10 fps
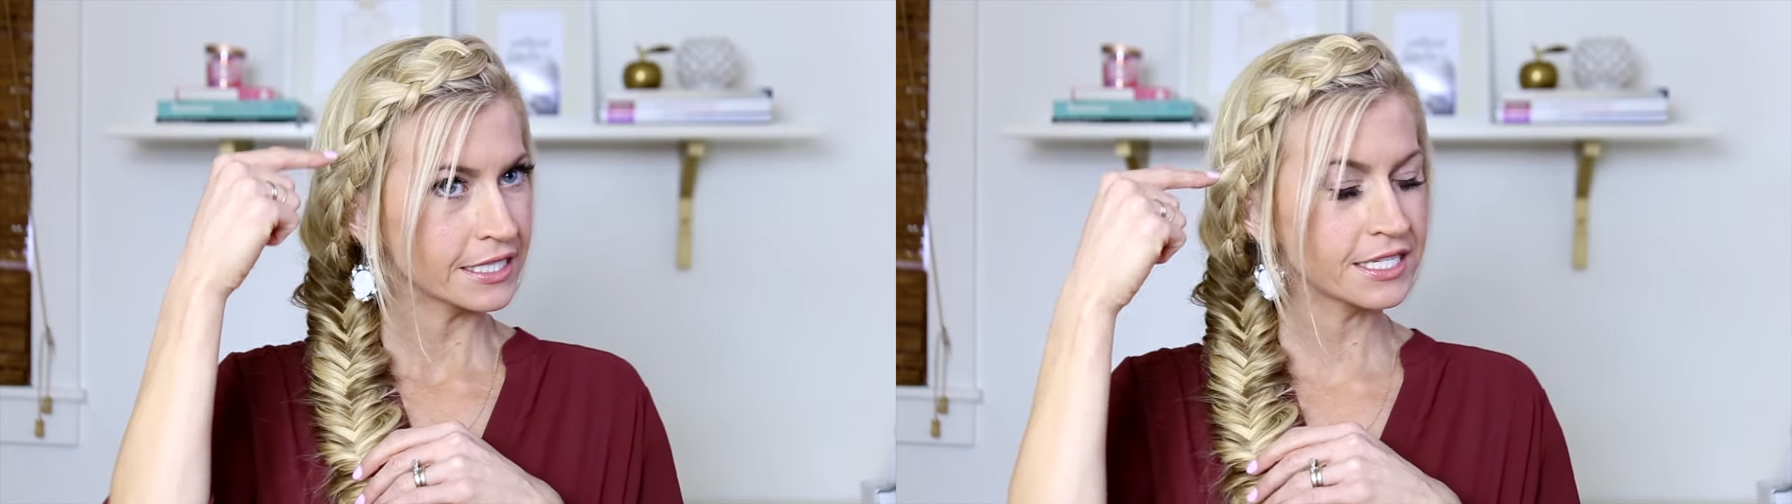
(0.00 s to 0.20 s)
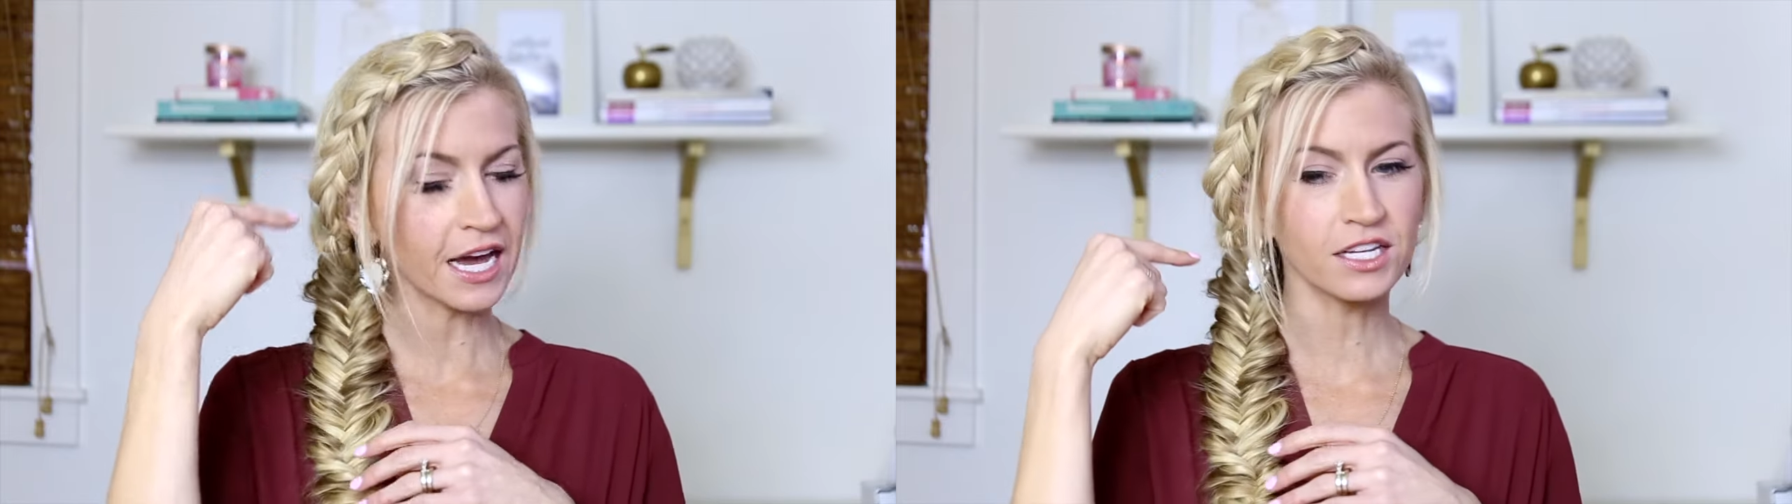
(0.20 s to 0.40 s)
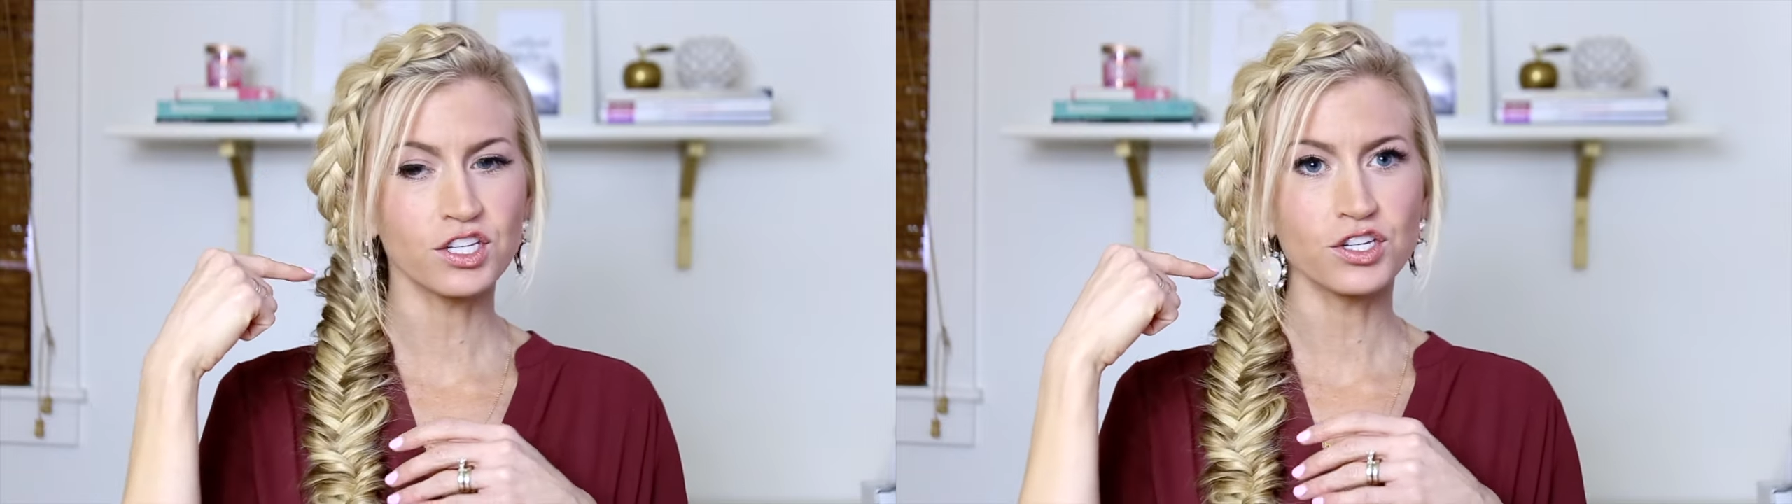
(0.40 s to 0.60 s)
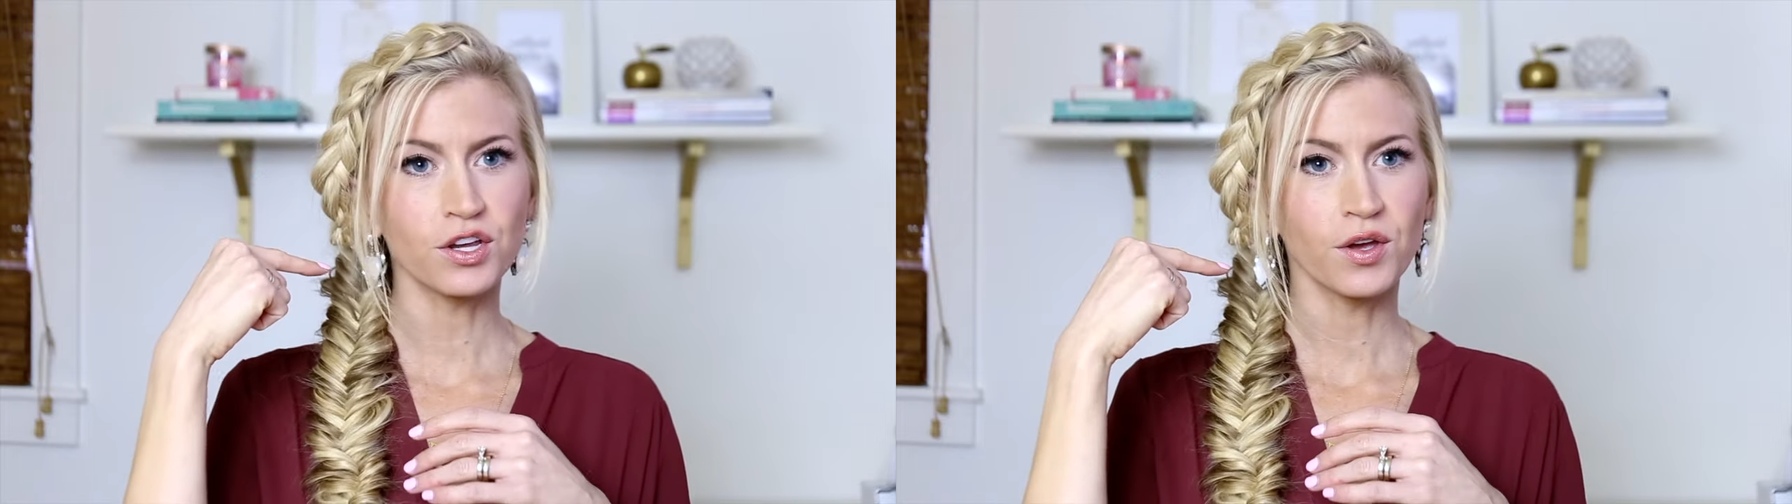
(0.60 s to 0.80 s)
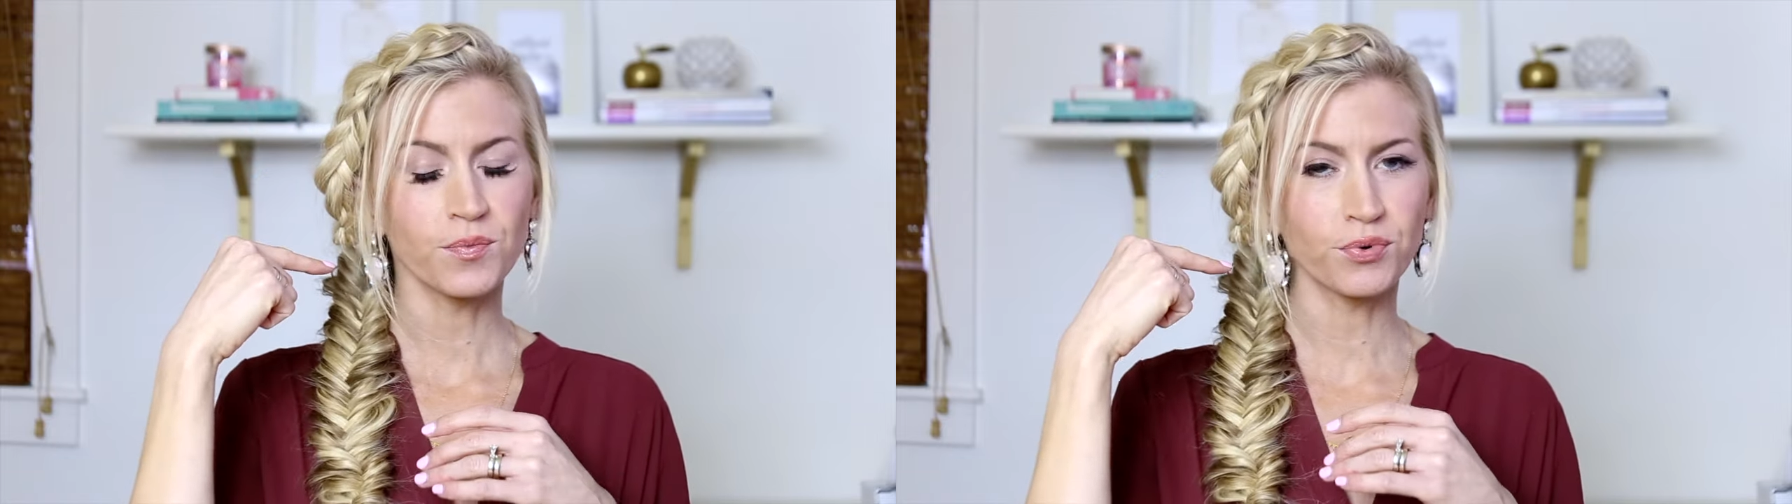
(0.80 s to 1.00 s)
Dutch
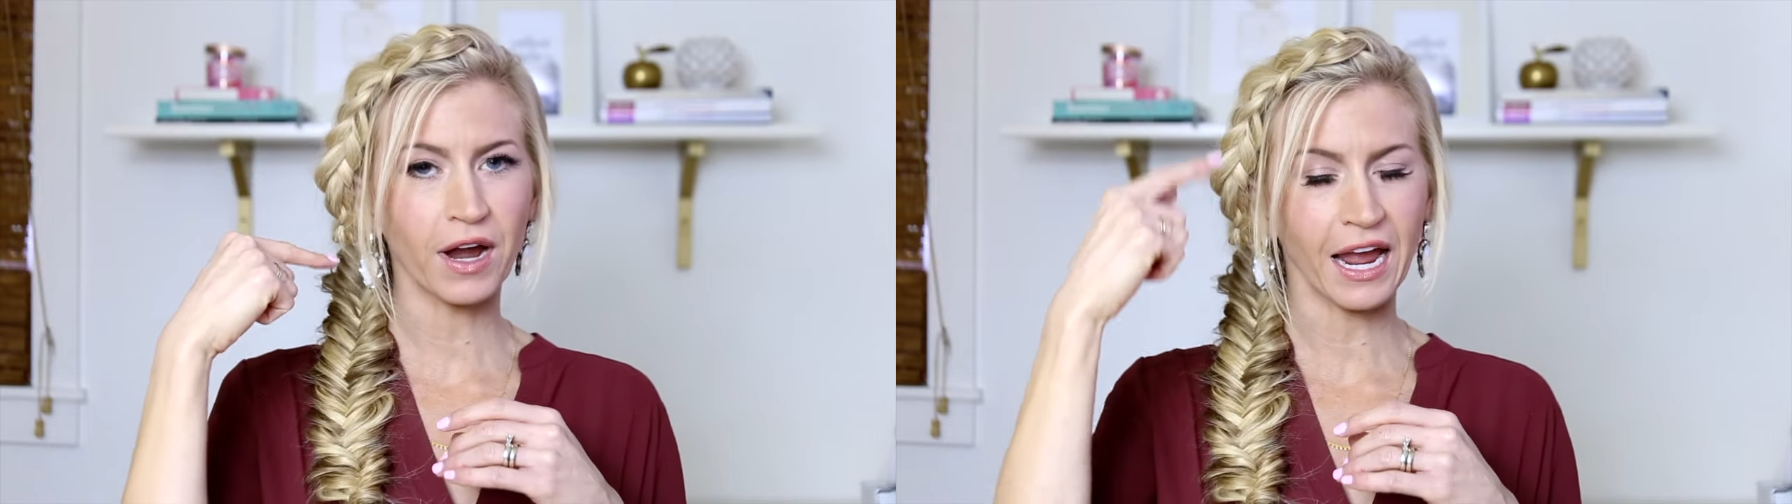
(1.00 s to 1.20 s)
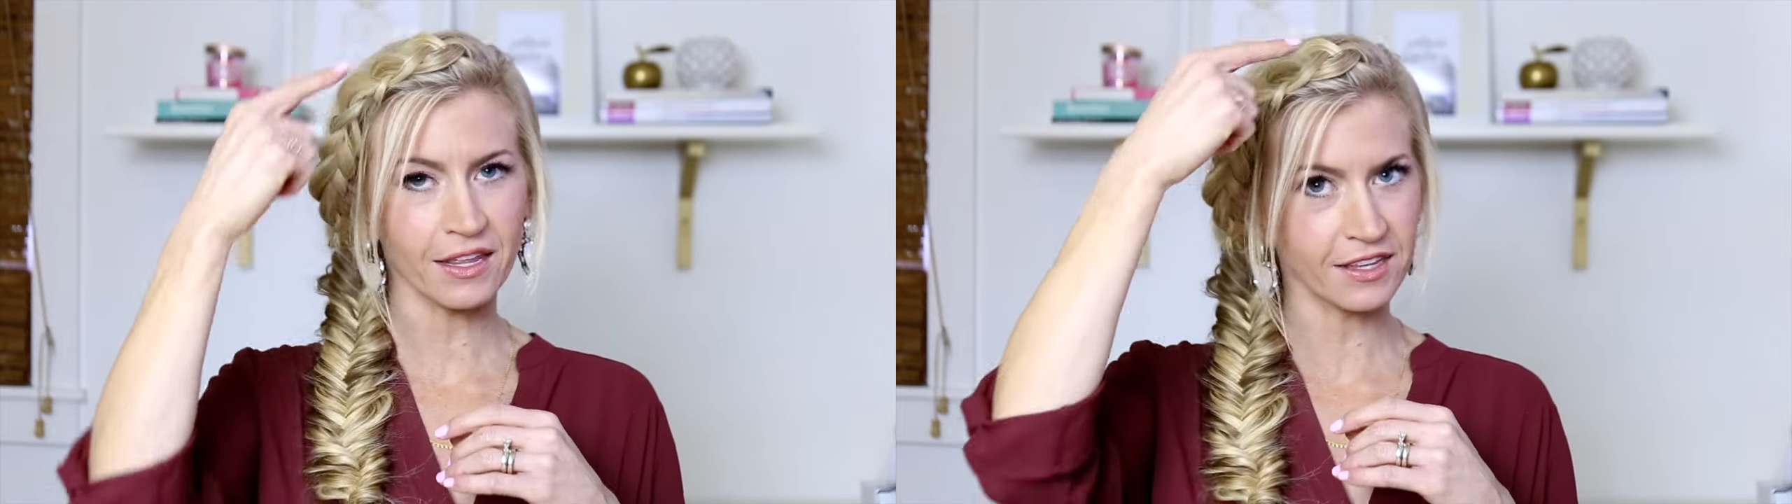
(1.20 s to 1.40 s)
braid.